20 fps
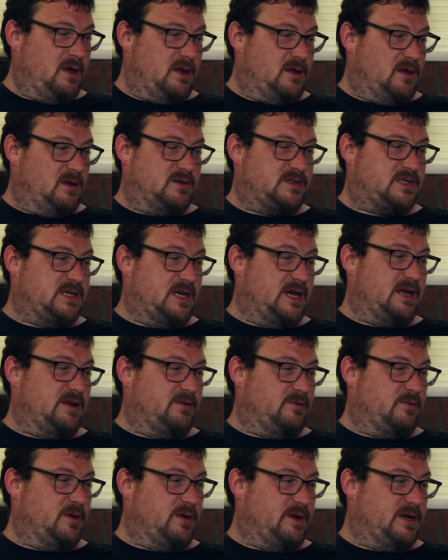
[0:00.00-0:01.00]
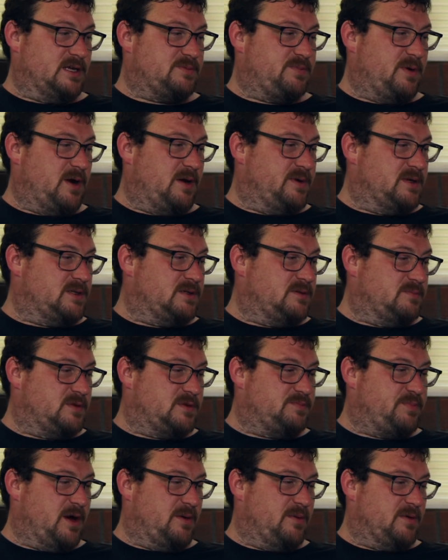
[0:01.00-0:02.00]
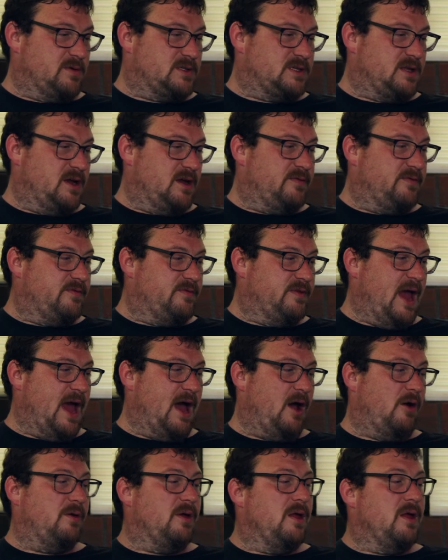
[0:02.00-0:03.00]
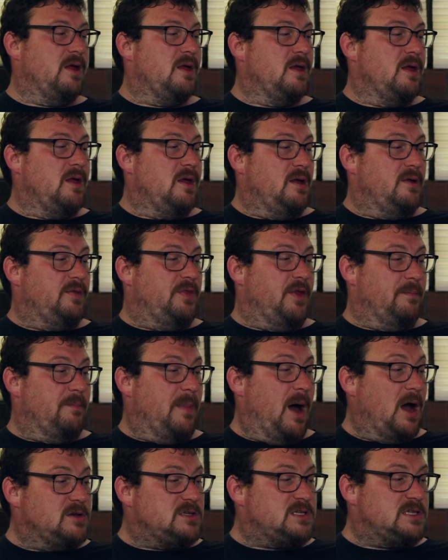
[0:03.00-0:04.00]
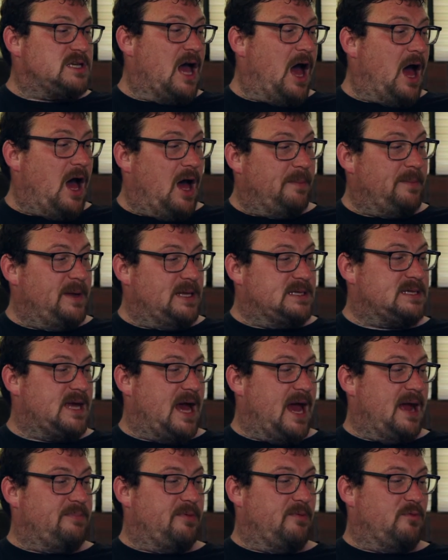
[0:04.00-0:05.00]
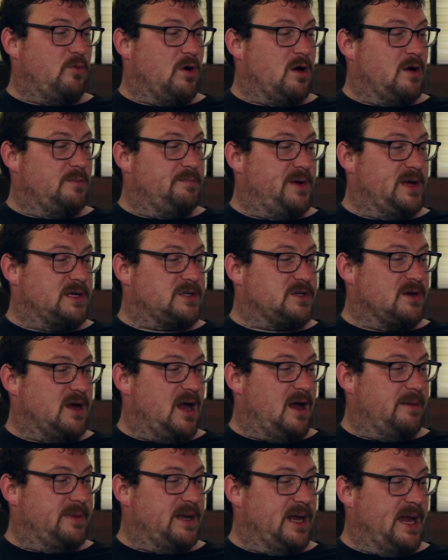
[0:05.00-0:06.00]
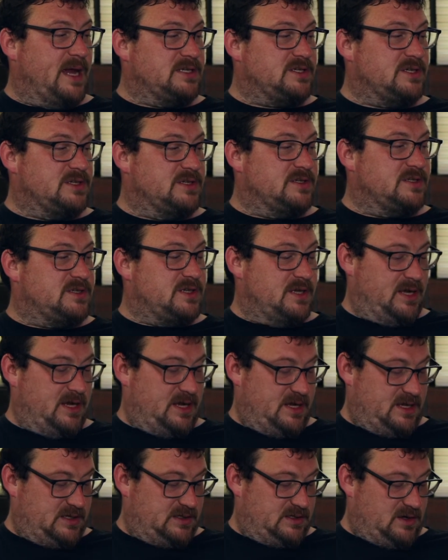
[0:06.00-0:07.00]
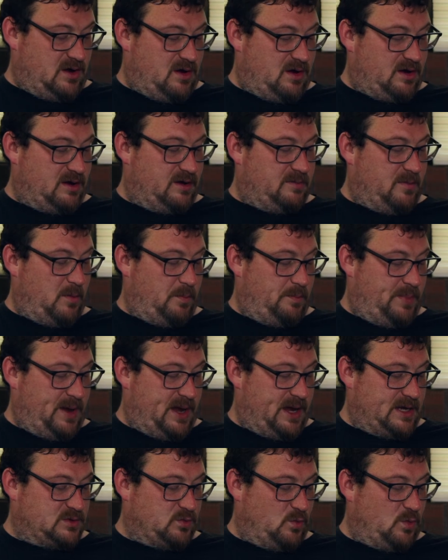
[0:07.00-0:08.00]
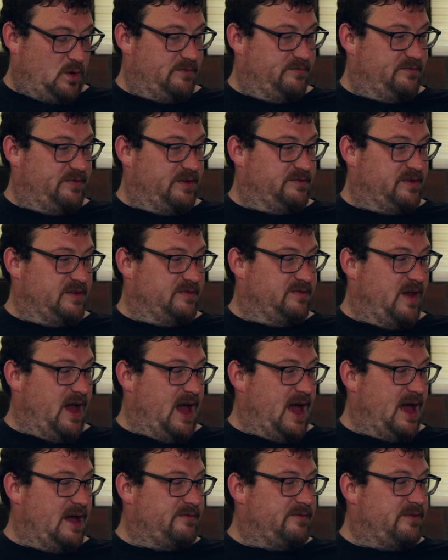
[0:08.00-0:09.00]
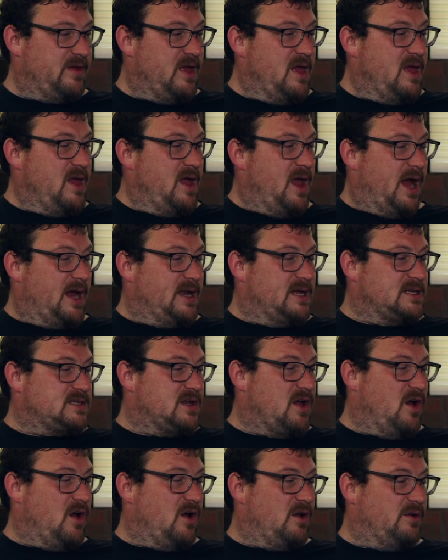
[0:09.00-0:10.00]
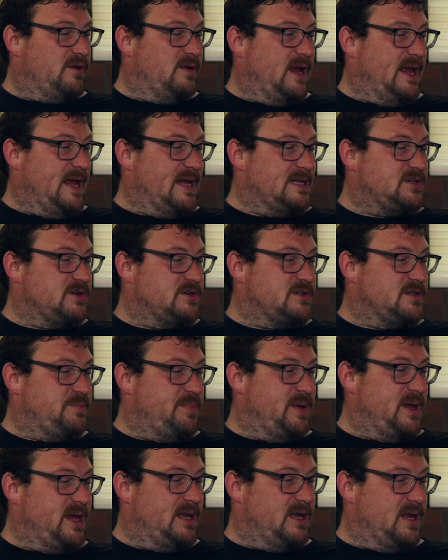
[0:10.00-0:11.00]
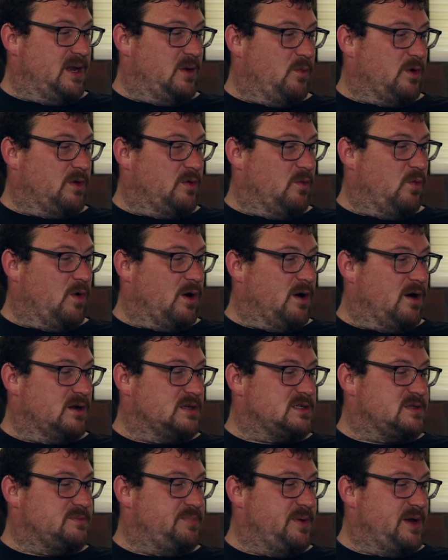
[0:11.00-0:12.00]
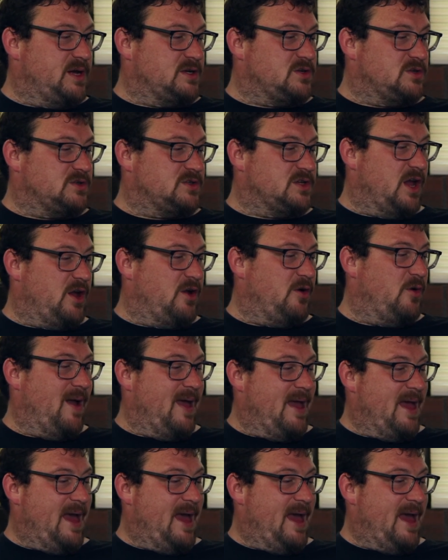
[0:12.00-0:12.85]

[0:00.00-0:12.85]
You see it in really experimental stuff. Now, the most common type of word-picture combinations is on page 155, and it's called Interdependent, where the words and pictures go